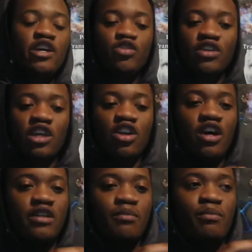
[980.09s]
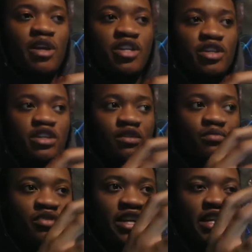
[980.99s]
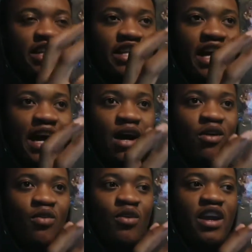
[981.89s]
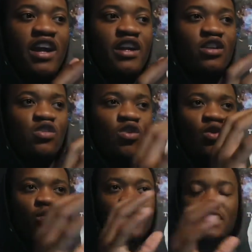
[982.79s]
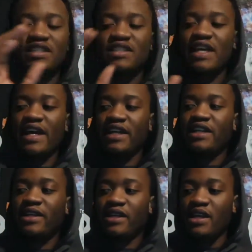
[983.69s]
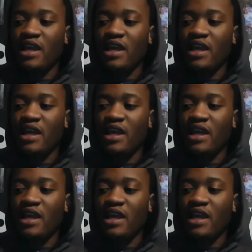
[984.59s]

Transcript: You cannot measure the brain now and know exactly